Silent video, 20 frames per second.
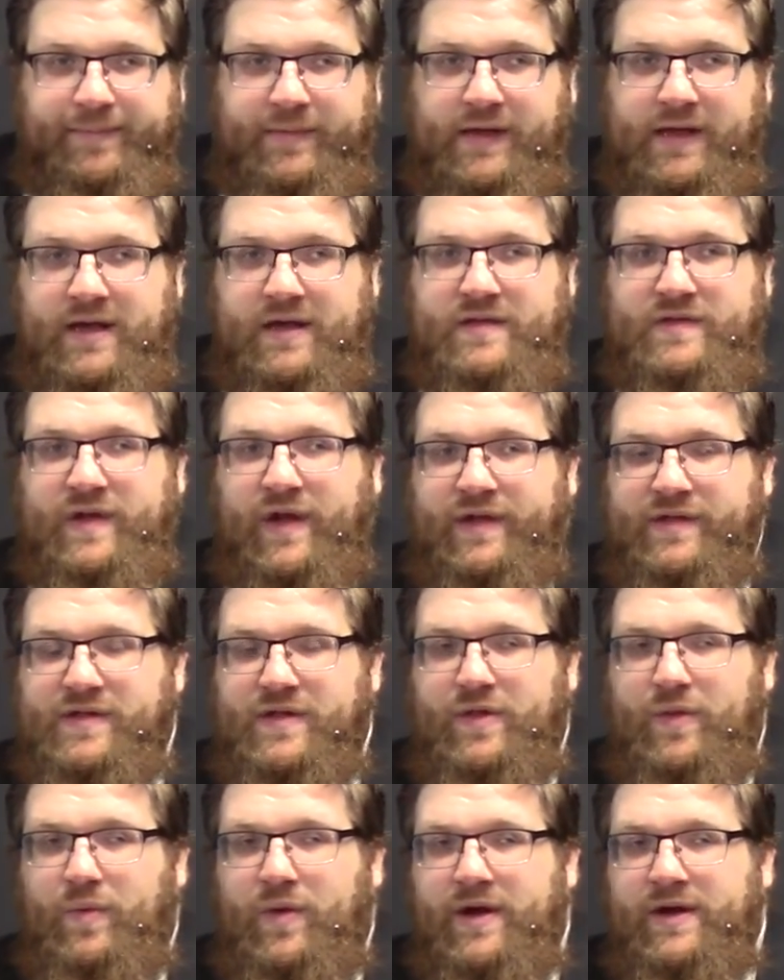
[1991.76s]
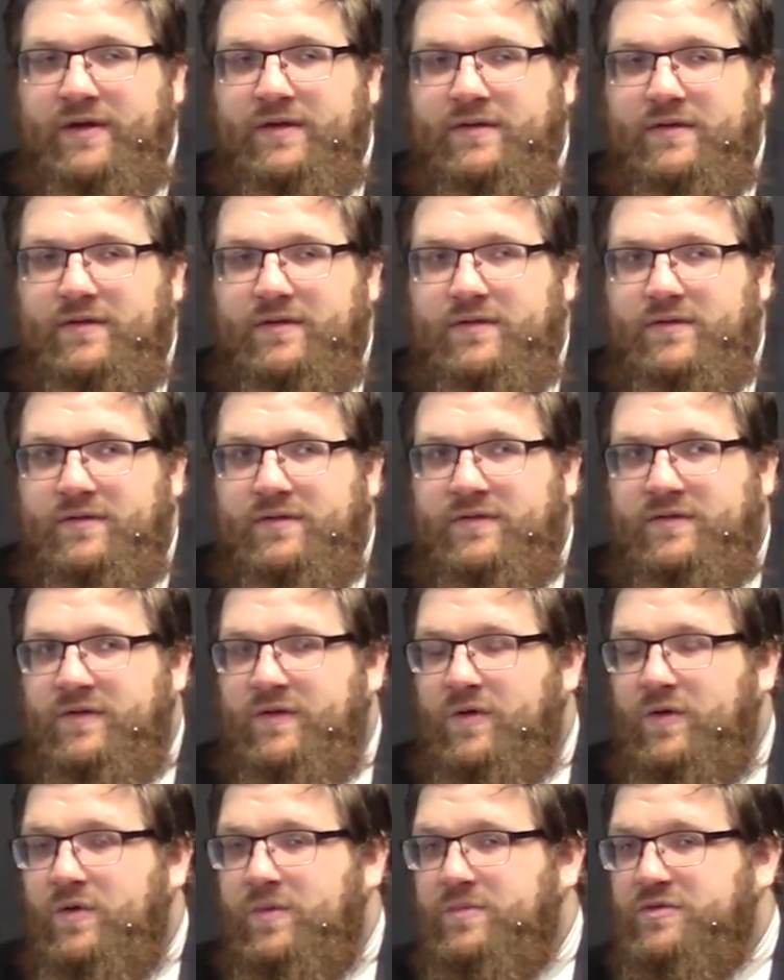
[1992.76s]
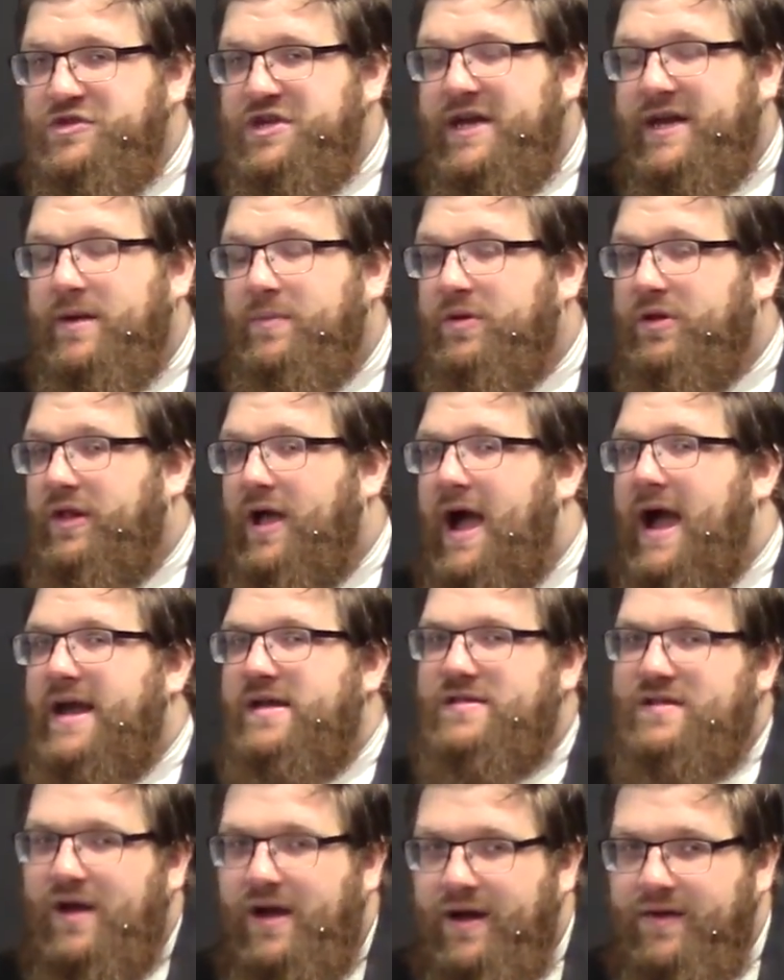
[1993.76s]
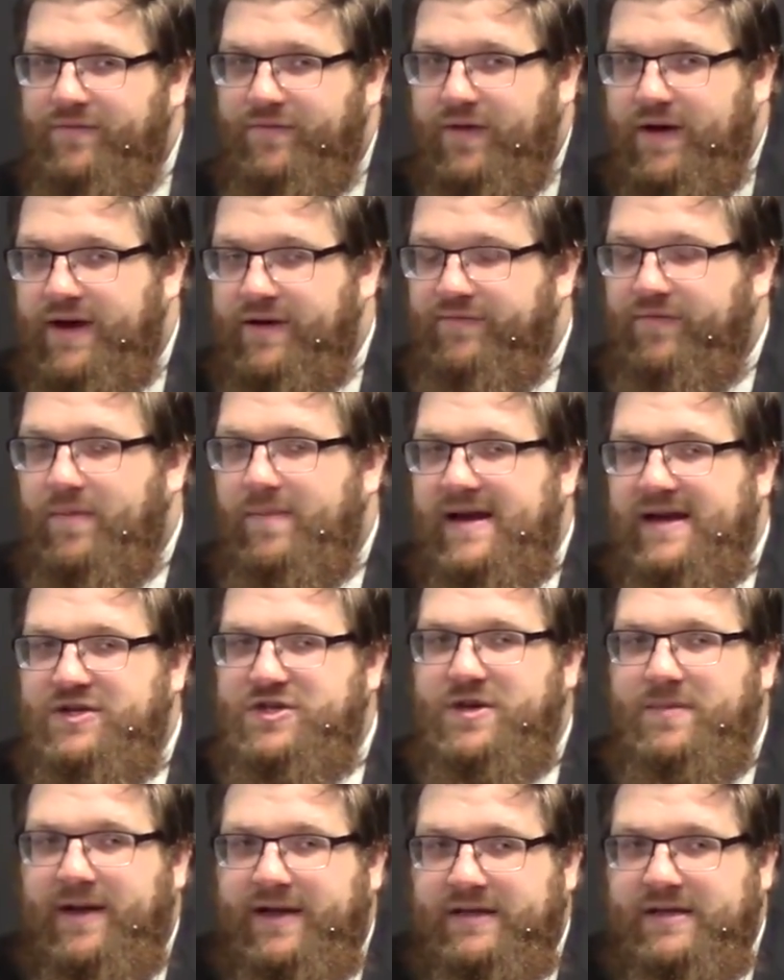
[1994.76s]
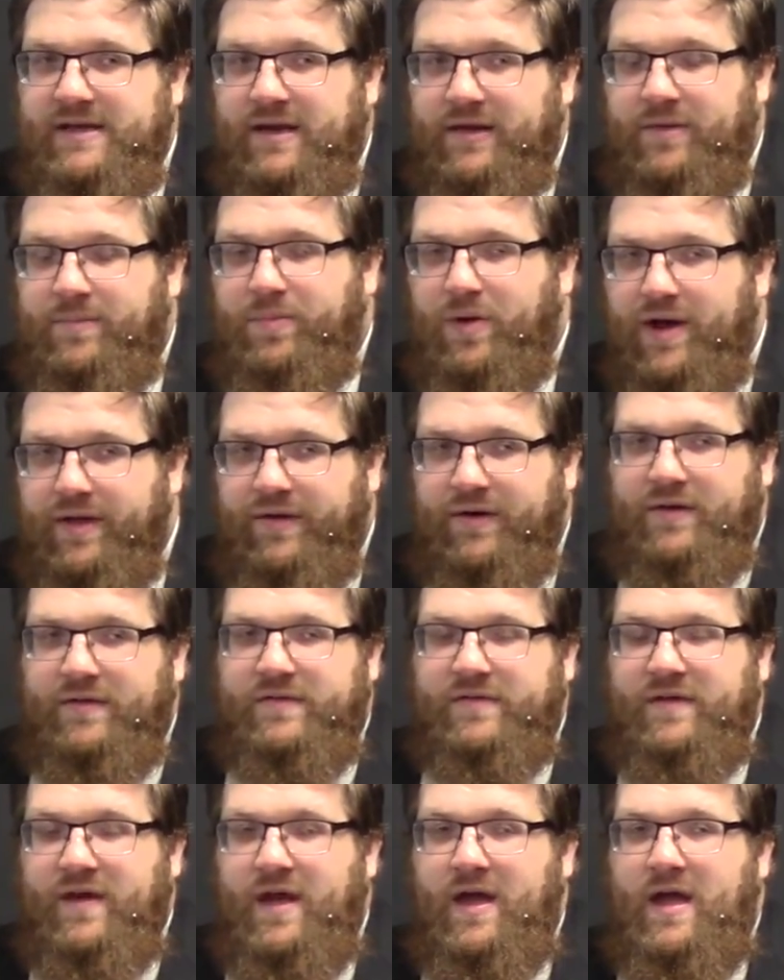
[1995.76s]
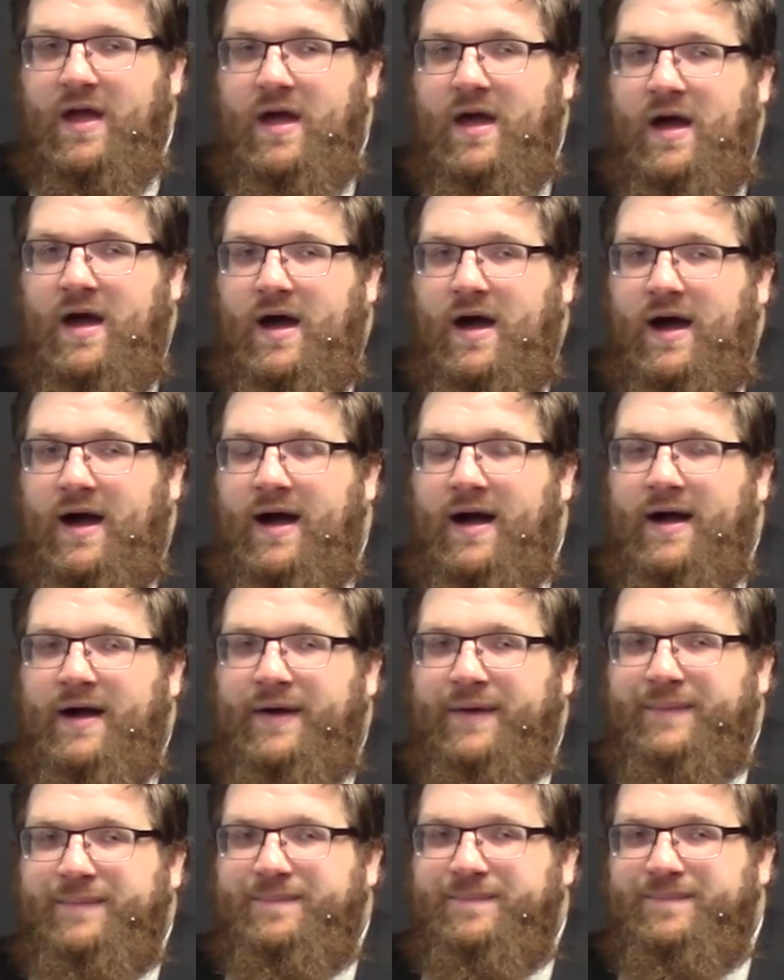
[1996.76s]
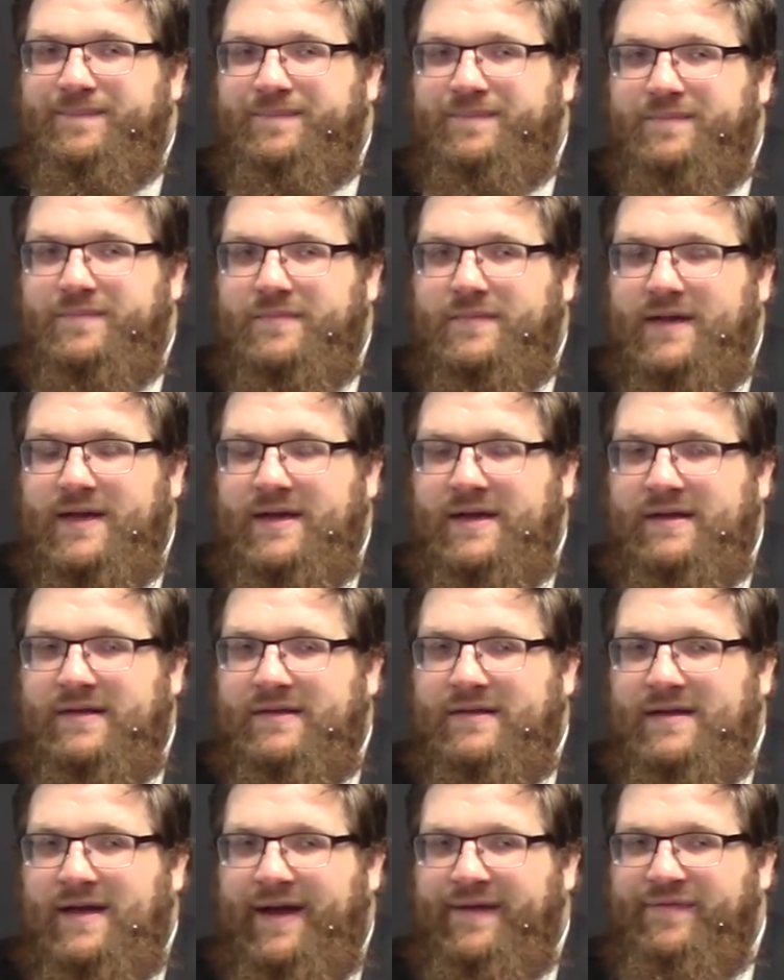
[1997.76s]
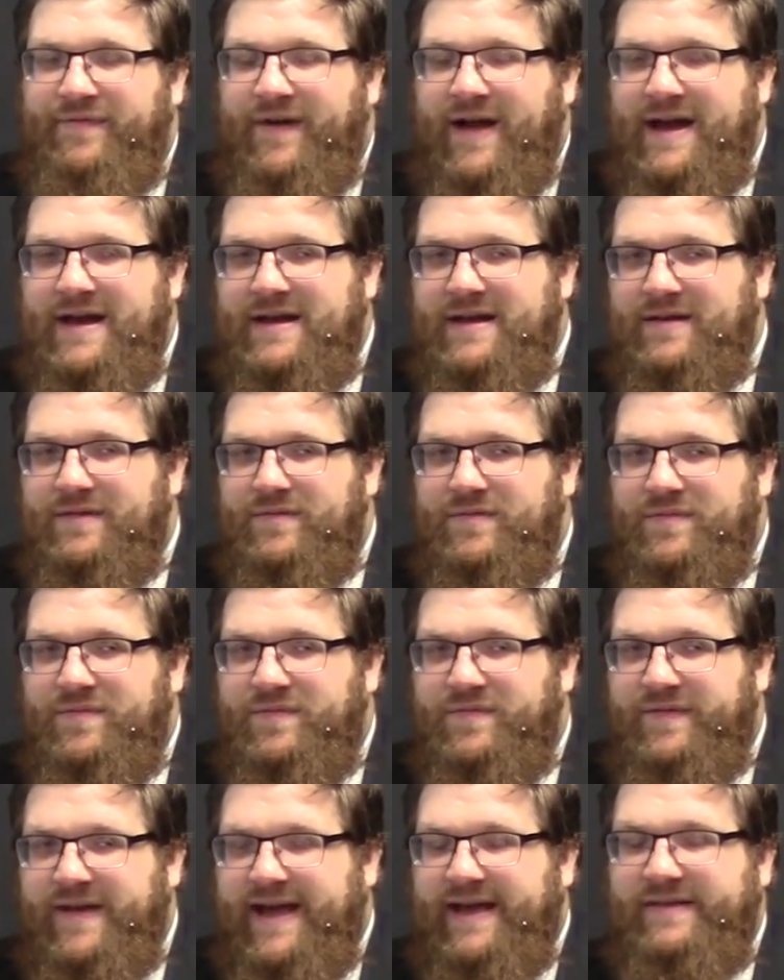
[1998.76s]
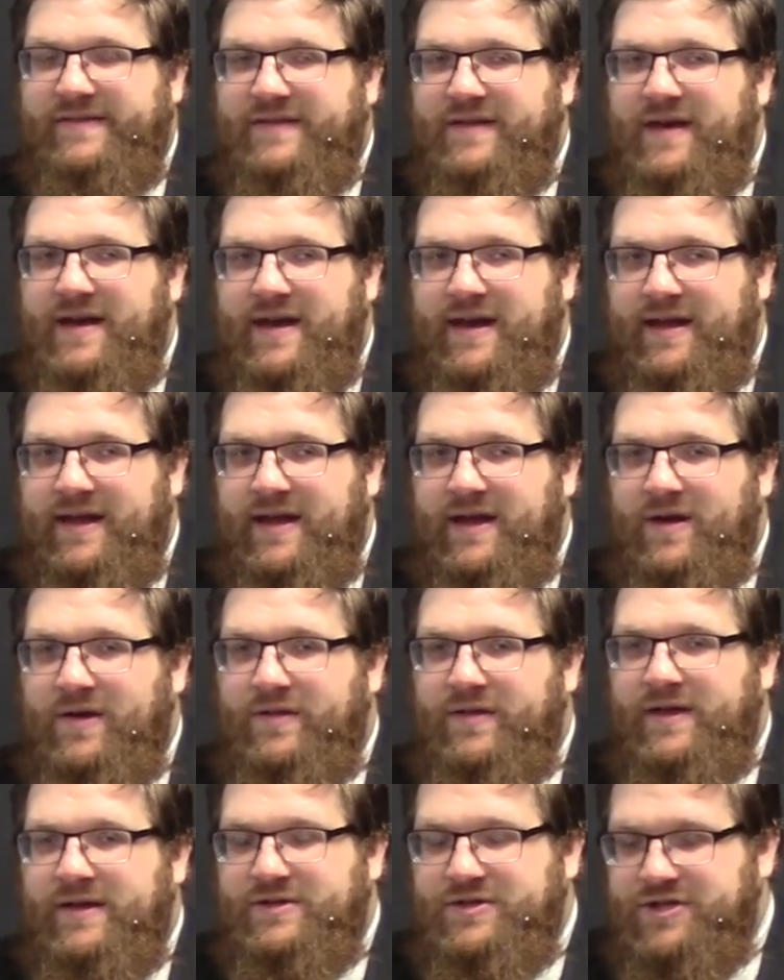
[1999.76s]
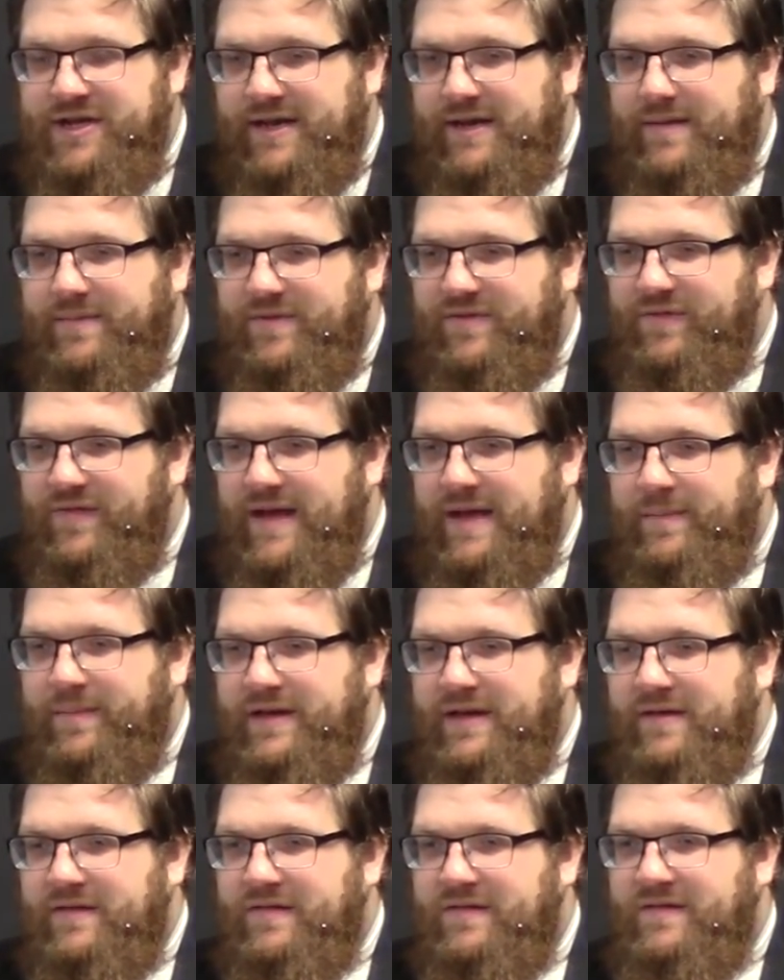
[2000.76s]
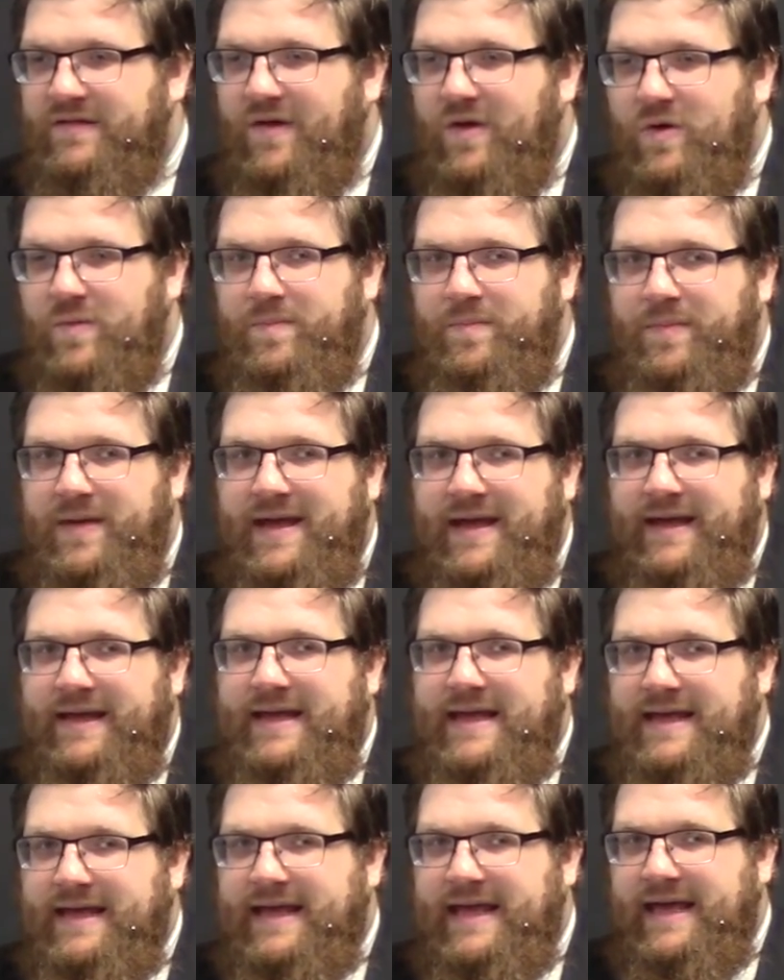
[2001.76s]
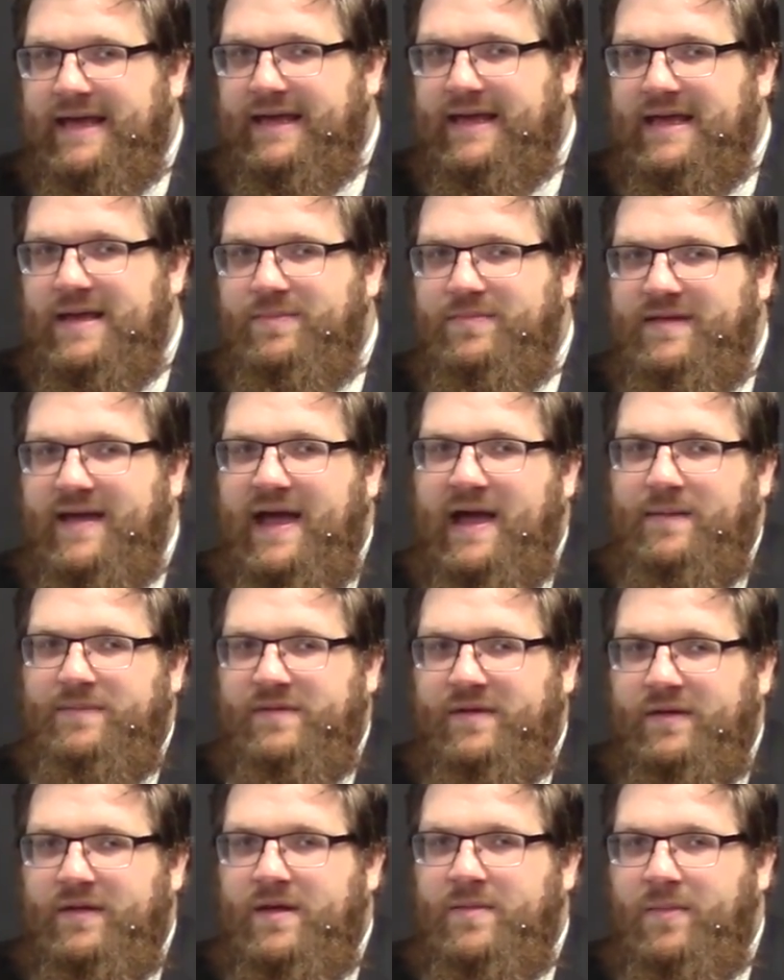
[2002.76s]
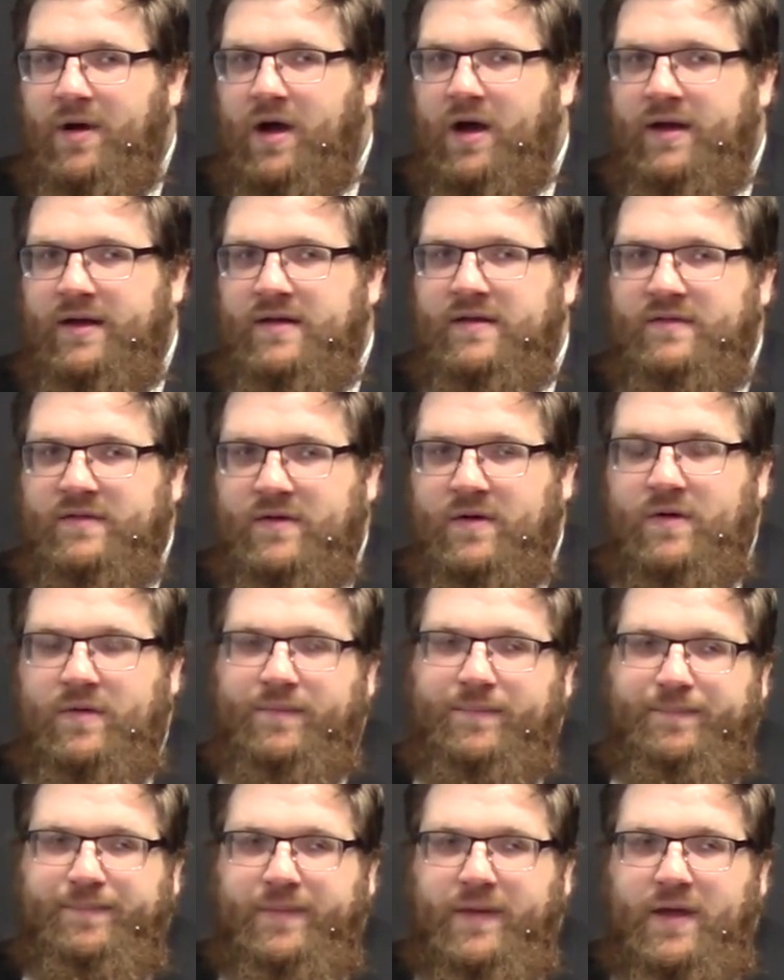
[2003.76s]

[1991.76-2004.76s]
He is also the one to whom Jacob relies on for information about the other brothers. I find it fascinating here that Jacob's family is so big he can't keep tabs on them on his own.